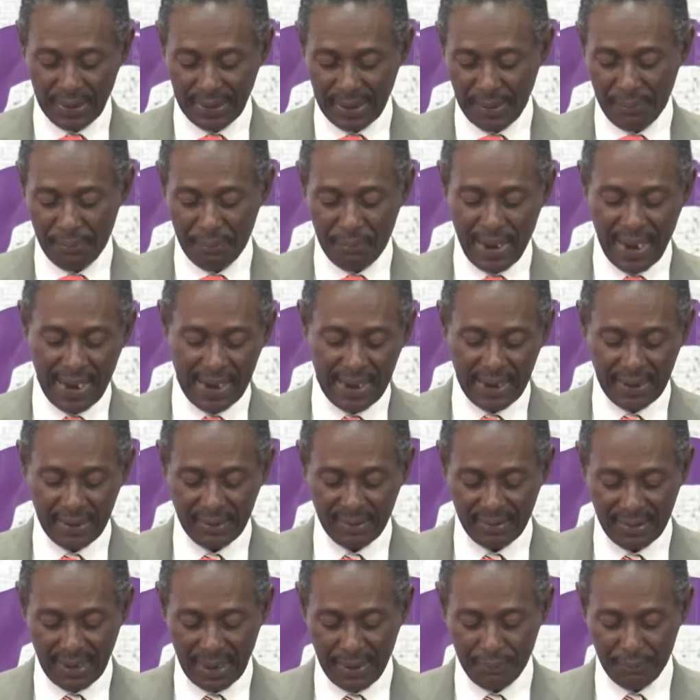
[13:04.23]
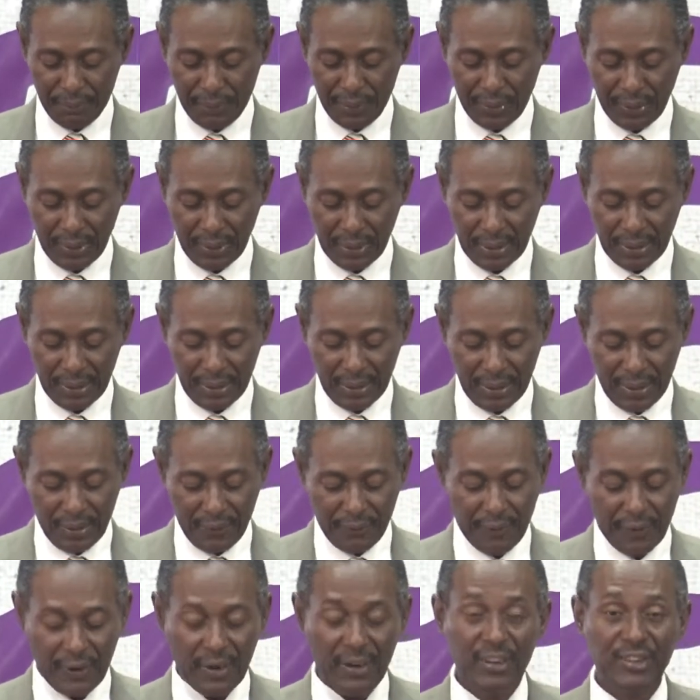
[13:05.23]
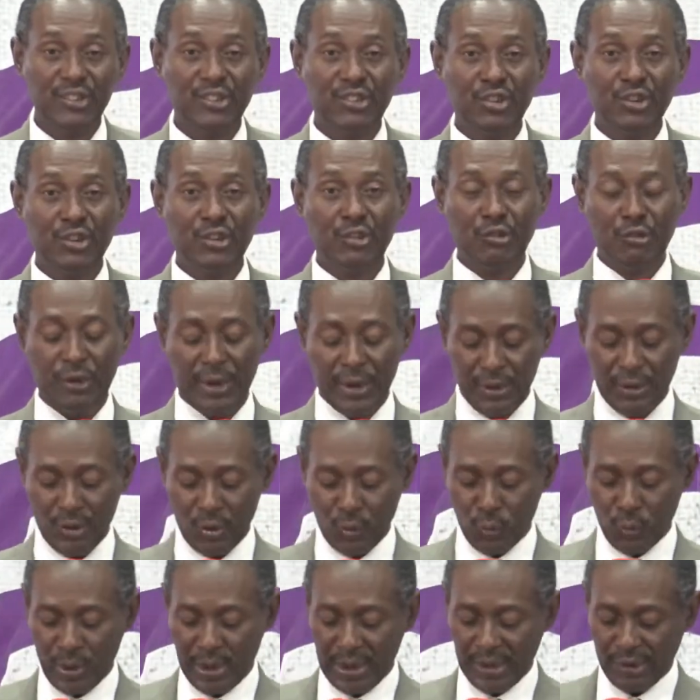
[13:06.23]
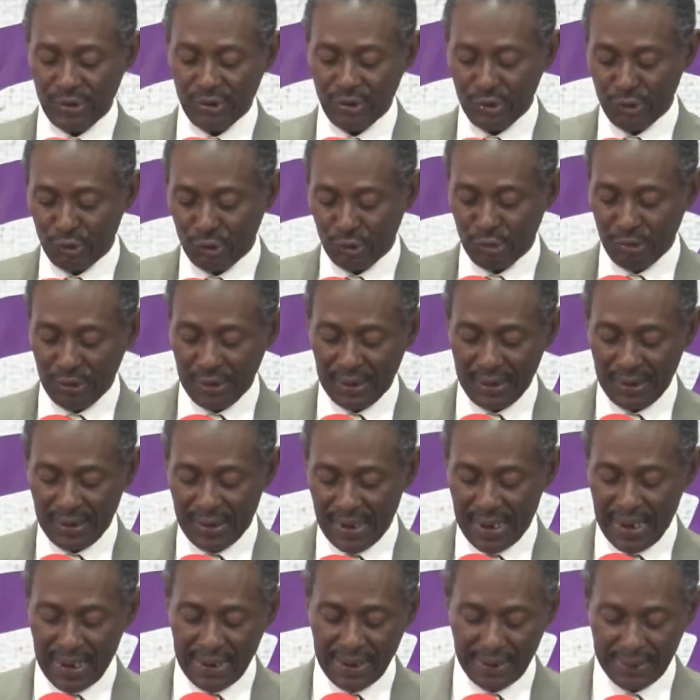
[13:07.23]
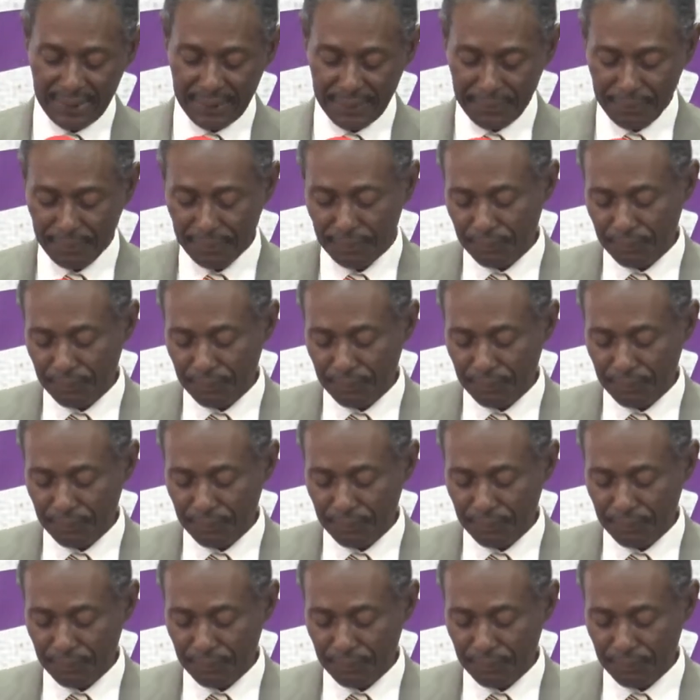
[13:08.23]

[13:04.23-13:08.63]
was a bad example for her children the way she treated Hannah.